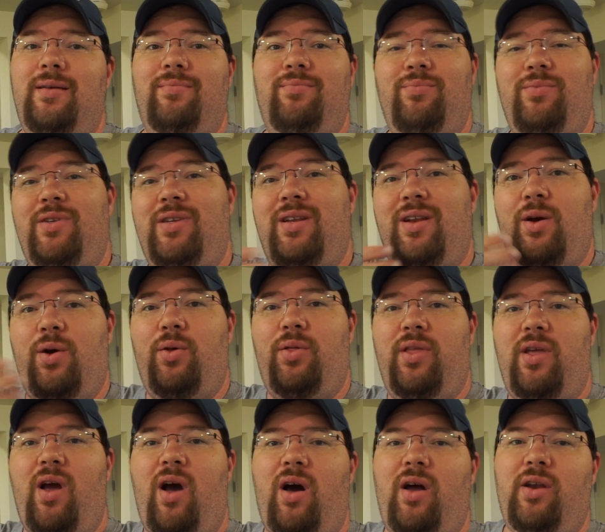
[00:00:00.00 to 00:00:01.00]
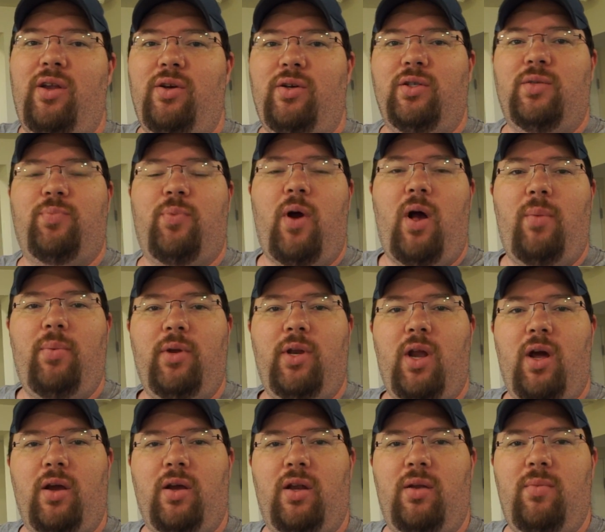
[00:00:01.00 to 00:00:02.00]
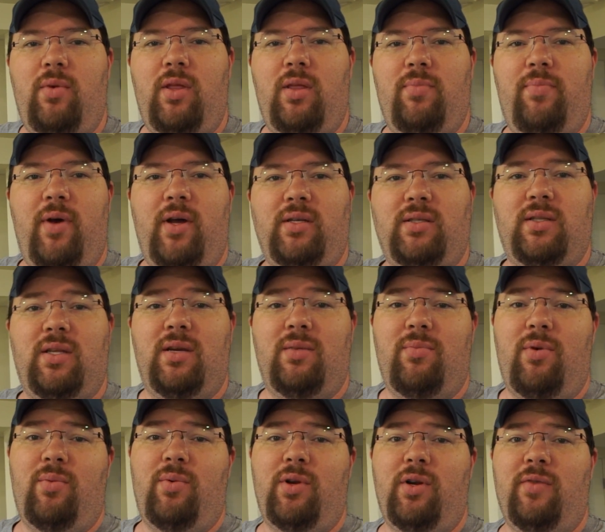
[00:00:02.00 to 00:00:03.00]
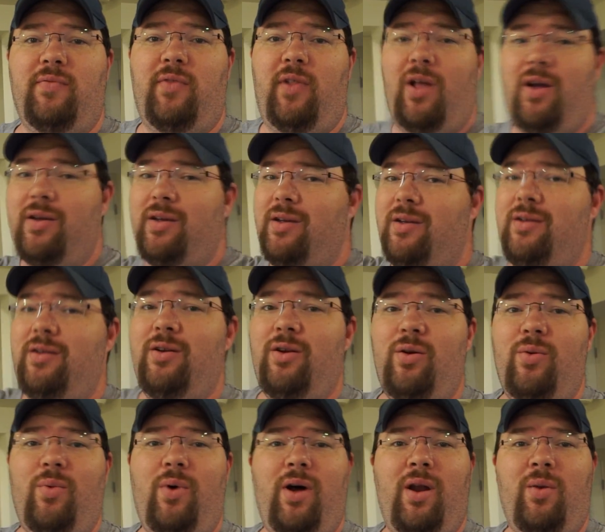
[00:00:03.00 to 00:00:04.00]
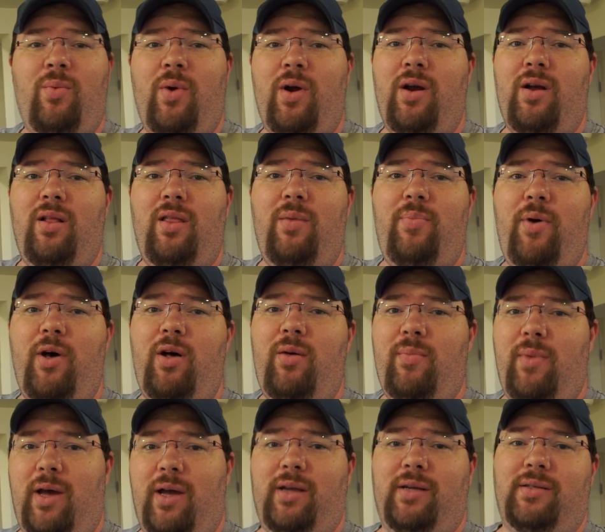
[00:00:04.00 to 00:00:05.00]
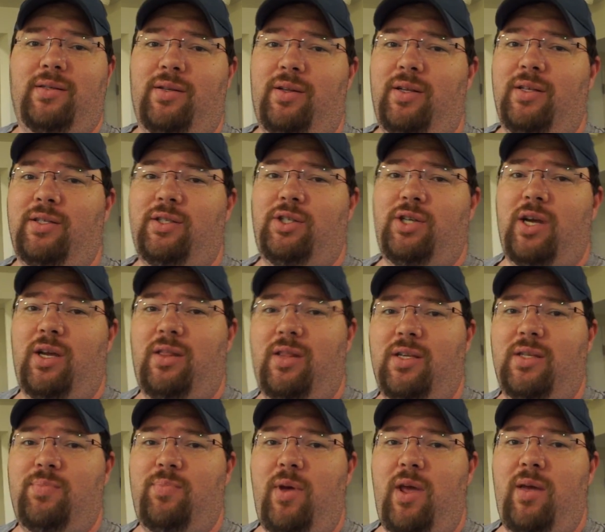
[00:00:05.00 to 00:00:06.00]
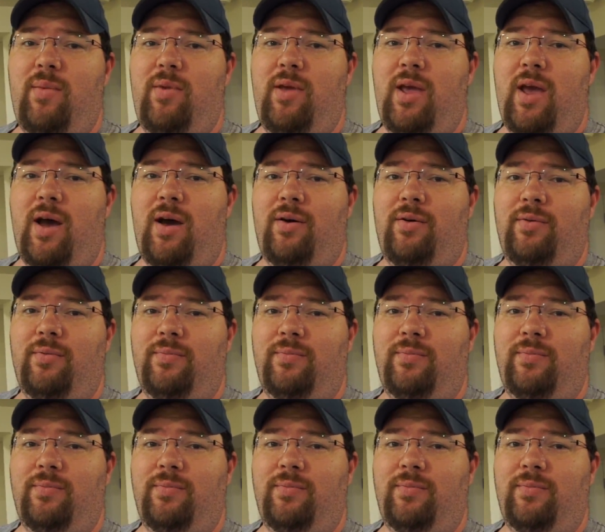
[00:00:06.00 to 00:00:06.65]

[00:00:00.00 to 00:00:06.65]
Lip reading: you know, the audio is probably not going to be the best thing, but when you're vlogging, you don't want to wear a lapel mic. So let's check this baby out.